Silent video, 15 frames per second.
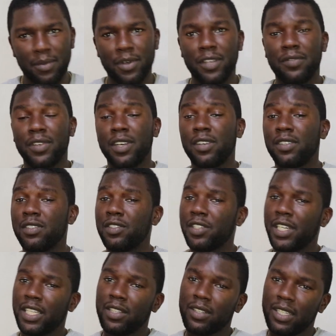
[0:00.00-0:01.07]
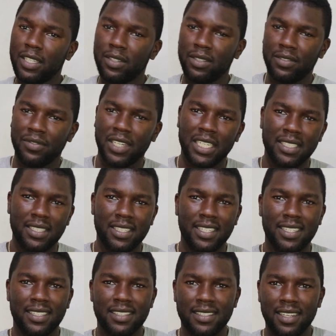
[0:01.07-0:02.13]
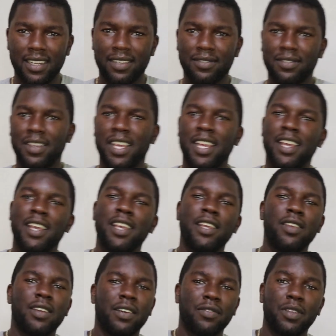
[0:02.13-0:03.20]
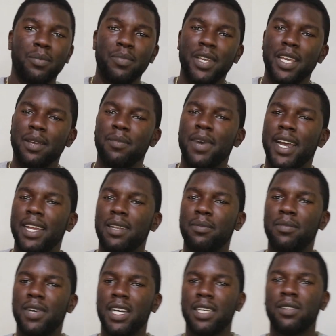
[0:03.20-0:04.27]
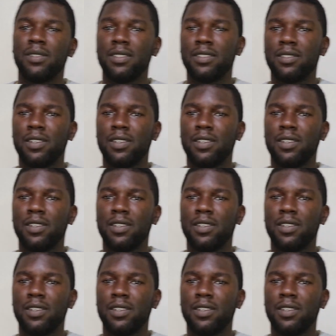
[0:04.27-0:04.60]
But if you go straight to the university itself, you have to pay by the modules.